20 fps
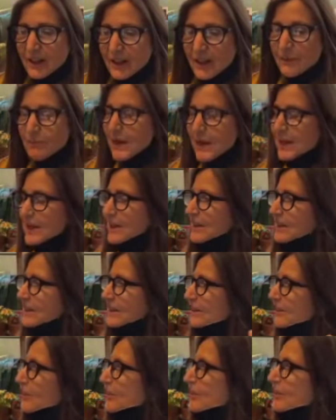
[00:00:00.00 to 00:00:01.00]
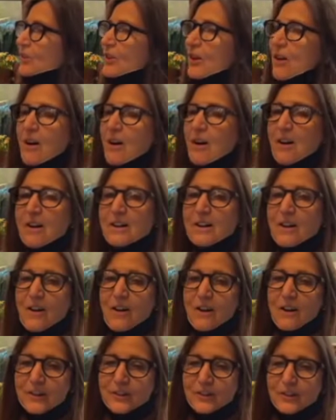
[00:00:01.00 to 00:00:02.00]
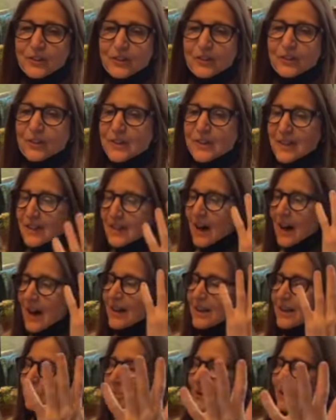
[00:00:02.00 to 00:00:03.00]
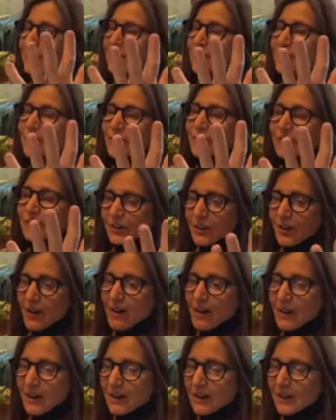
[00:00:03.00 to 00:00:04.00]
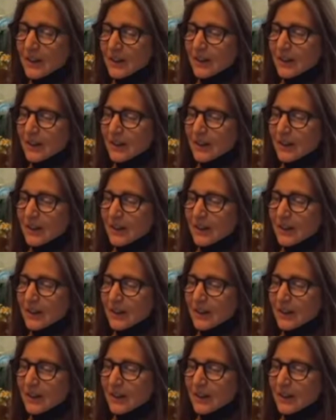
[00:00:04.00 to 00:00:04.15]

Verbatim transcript: making this long, hard journey guided by the star